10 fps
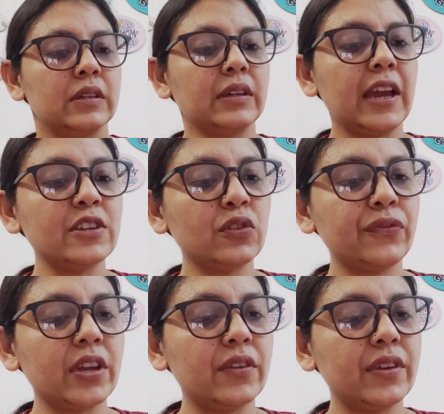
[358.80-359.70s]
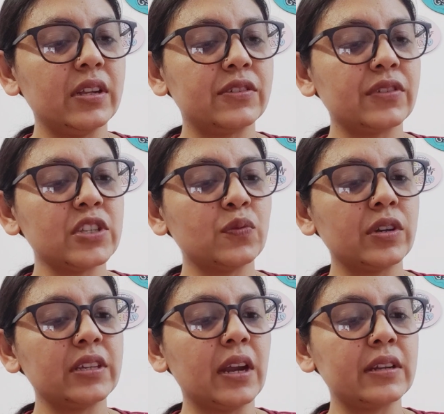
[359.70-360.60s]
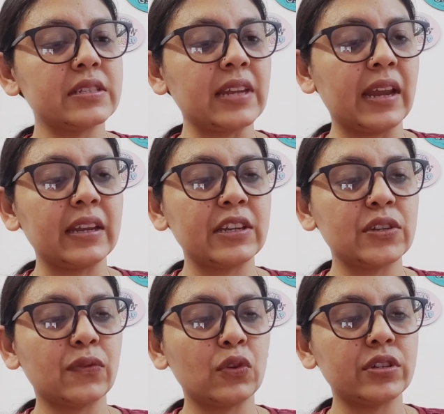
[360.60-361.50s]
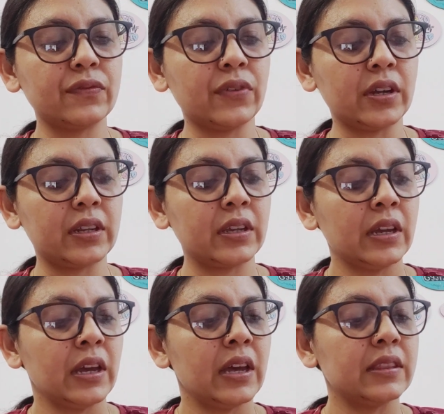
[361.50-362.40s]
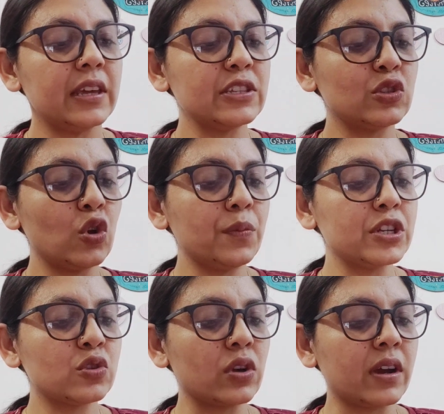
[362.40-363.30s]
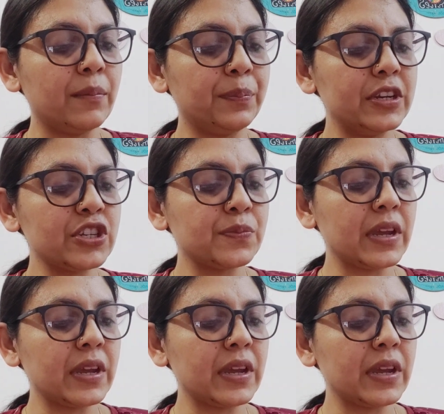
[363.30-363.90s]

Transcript: Knight of Ariel, trustworthy, understanding, devoted, funny. There is so much to accomplish.